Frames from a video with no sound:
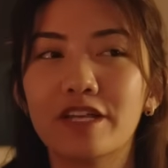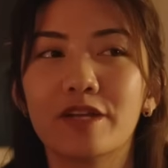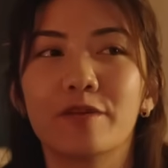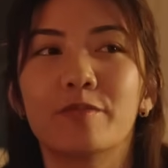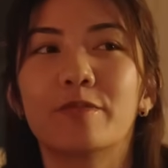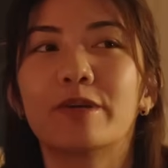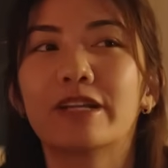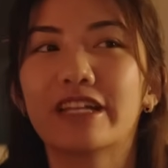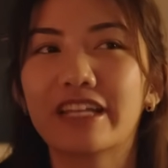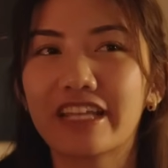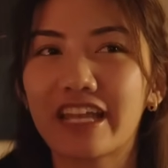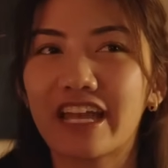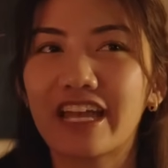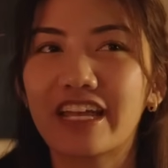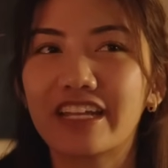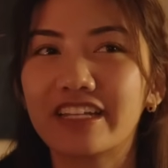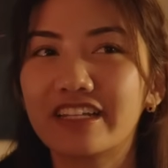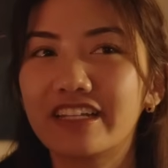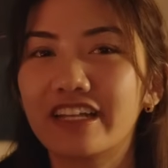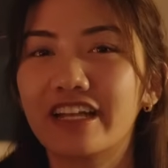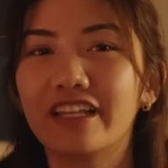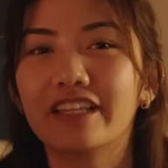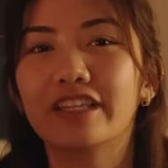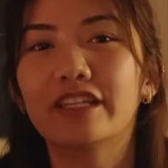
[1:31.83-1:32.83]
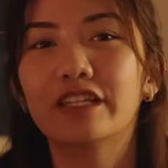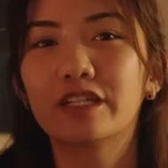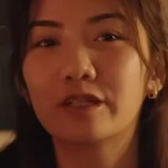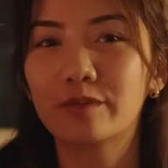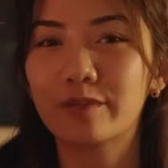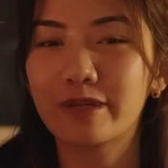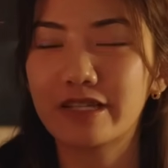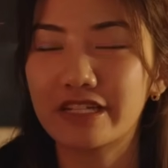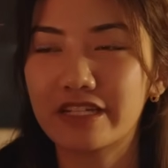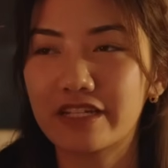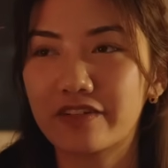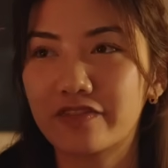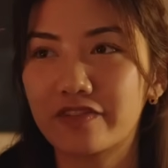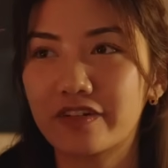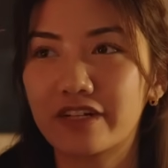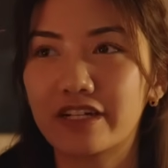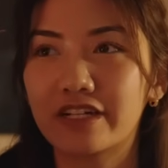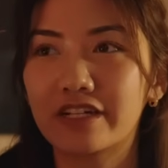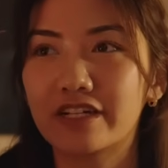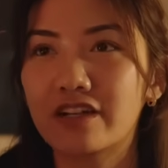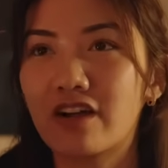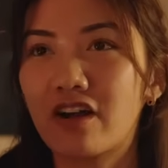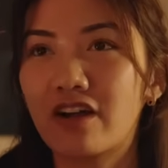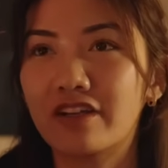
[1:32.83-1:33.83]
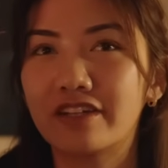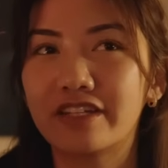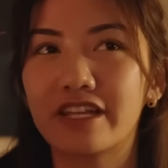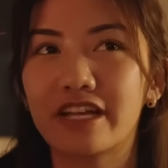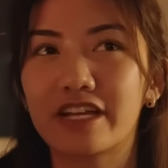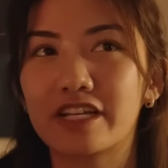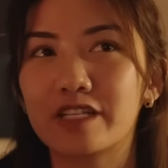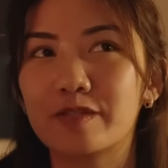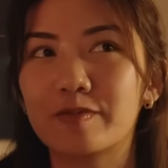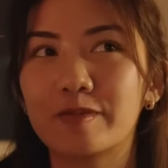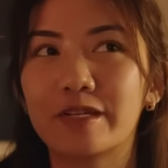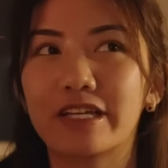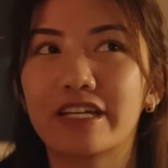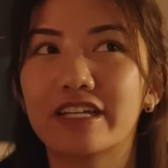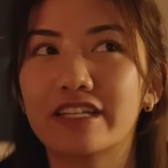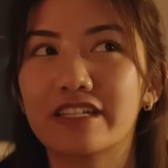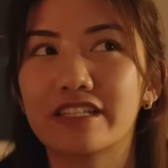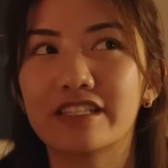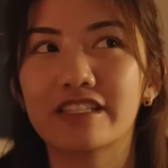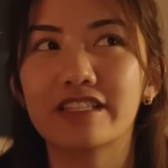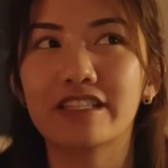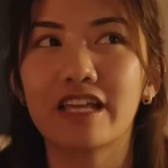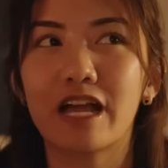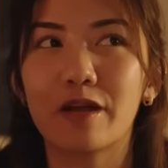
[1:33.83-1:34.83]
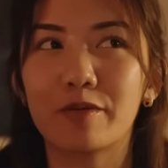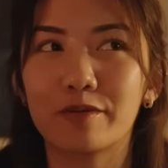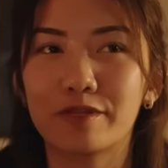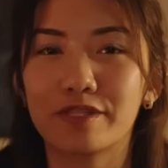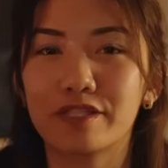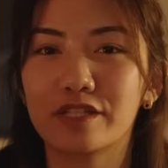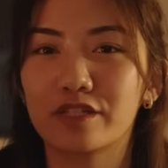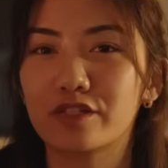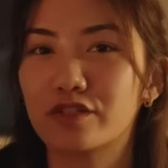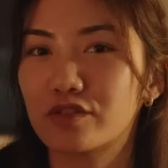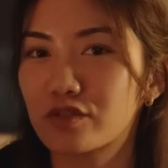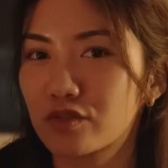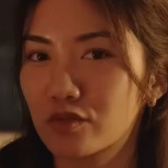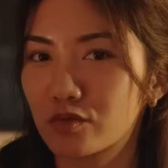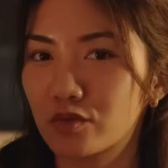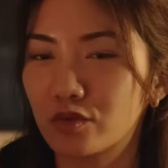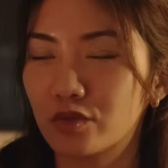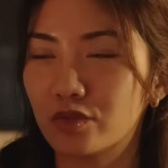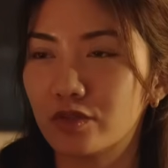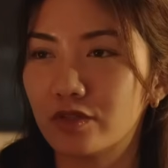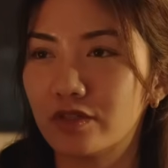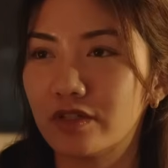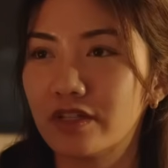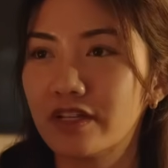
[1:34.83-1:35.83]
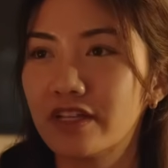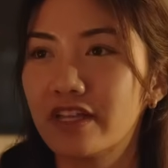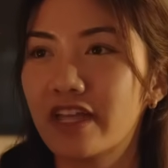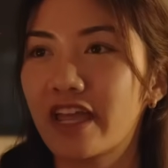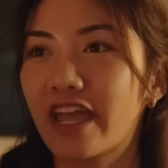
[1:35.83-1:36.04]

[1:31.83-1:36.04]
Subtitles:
but again, a little bit different context because I was still in school